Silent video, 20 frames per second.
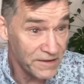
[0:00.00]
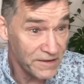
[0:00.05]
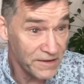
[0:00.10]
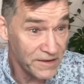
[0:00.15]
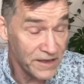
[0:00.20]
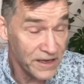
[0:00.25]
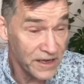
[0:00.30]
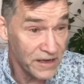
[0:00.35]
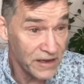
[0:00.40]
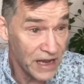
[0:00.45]

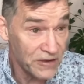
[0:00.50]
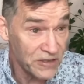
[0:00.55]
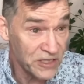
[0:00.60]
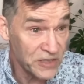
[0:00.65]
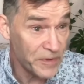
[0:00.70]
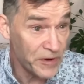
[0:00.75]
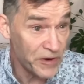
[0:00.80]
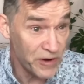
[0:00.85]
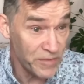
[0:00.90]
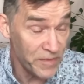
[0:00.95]
how
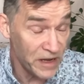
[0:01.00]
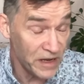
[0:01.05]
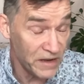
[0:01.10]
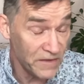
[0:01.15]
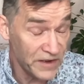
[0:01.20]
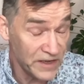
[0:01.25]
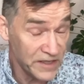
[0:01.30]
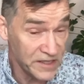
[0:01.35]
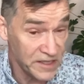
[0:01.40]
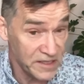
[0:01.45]
spirit
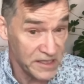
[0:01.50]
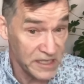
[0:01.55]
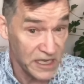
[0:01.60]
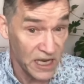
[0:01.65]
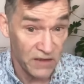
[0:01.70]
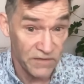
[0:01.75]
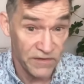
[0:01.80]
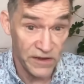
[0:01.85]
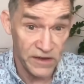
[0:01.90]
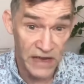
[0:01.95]
manifests
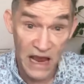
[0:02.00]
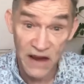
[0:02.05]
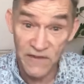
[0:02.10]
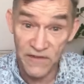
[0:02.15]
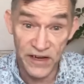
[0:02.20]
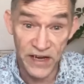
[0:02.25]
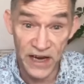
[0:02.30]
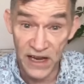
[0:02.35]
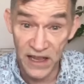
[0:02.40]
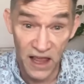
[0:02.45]
itself in
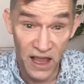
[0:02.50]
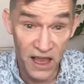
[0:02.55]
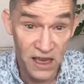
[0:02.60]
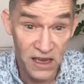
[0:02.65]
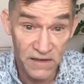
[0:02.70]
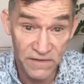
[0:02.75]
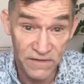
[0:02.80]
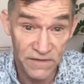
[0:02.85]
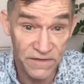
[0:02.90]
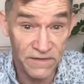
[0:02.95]
everyday
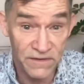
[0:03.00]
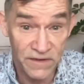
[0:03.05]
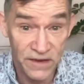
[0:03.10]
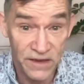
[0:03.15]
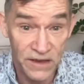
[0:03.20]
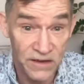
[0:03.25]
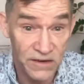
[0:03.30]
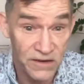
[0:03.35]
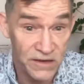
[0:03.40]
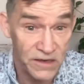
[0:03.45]
life.
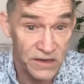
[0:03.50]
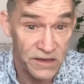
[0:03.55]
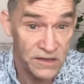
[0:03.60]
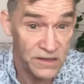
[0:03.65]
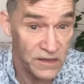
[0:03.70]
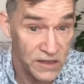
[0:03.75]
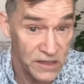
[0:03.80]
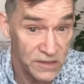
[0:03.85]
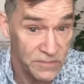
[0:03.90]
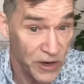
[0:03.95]

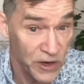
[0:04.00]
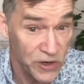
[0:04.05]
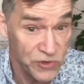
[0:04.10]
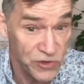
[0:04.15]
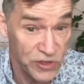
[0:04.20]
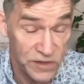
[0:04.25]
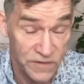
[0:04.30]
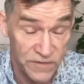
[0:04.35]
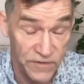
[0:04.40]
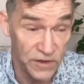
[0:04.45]
His
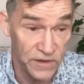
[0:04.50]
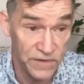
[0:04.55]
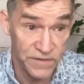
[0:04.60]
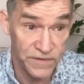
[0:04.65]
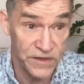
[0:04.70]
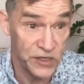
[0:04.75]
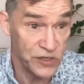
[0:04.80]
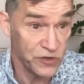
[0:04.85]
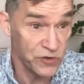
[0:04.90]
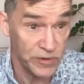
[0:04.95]
poetry is full of
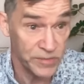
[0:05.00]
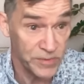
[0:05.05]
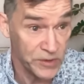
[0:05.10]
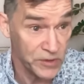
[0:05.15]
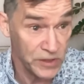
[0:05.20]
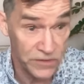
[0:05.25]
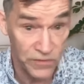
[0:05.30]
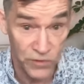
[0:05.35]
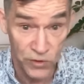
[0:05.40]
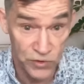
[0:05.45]

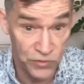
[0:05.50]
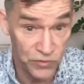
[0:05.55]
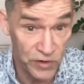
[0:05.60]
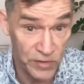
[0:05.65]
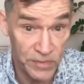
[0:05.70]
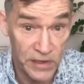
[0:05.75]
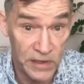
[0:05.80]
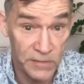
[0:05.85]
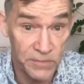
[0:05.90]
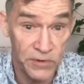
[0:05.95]
descriptions of ordinary
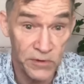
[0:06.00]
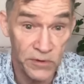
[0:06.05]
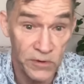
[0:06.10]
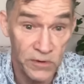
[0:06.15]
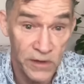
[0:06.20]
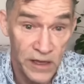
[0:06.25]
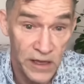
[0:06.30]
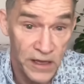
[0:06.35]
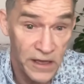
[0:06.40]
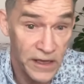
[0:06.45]

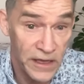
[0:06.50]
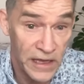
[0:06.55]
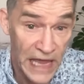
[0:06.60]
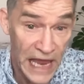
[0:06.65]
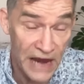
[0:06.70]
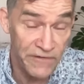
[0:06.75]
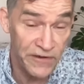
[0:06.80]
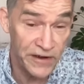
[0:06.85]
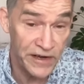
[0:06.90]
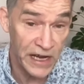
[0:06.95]
people,
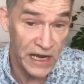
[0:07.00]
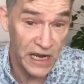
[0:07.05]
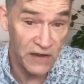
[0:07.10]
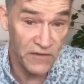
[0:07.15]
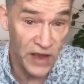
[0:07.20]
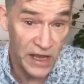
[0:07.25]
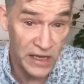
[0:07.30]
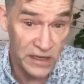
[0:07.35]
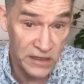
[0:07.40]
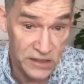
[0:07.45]
everyday
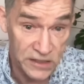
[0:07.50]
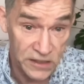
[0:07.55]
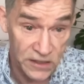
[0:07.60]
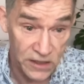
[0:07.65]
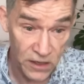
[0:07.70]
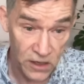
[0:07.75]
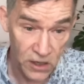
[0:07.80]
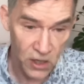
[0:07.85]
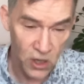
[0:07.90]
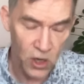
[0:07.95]
events,
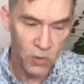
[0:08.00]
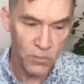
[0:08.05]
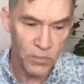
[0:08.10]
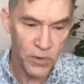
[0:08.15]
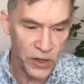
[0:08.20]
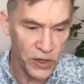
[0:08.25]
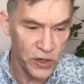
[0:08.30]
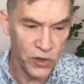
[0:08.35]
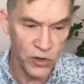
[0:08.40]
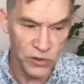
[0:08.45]

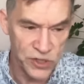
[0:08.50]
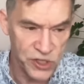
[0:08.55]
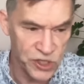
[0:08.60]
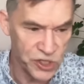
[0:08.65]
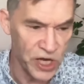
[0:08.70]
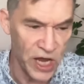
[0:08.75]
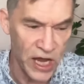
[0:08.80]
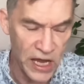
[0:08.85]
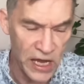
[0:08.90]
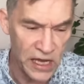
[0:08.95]
but they all
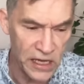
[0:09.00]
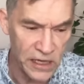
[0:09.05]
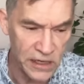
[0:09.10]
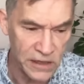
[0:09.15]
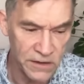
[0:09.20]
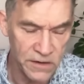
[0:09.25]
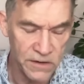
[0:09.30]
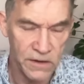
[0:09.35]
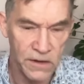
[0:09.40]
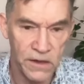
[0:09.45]

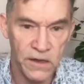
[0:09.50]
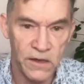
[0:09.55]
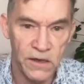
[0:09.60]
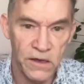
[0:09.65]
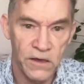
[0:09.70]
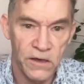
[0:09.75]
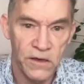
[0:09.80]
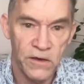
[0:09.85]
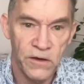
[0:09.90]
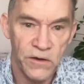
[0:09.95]
shine
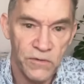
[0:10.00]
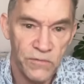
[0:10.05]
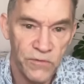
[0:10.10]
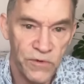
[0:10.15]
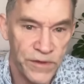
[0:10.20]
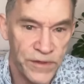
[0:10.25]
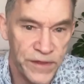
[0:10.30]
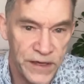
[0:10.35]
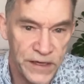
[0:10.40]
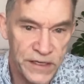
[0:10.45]

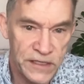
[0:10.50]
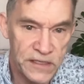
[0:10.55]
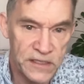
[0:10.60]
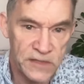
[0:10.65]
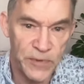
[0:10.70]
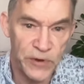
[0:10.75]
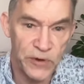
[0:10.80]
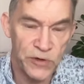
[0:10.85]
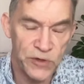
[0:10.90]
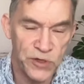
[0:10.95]
with this
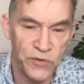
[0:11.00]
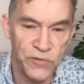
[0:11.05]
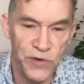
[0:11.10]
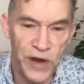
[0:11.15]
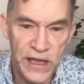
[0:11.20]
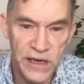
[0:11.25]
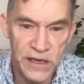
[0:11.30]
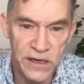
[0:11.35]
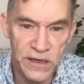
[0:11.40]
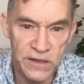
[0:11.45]
spiritual
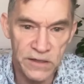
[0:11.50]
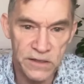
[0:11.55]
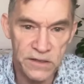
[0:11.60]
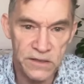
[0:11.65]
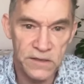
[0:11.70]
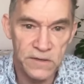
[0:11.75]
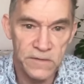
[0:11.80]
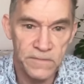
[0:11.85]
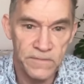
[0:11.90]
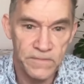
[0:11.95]

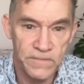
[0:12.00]
radiance.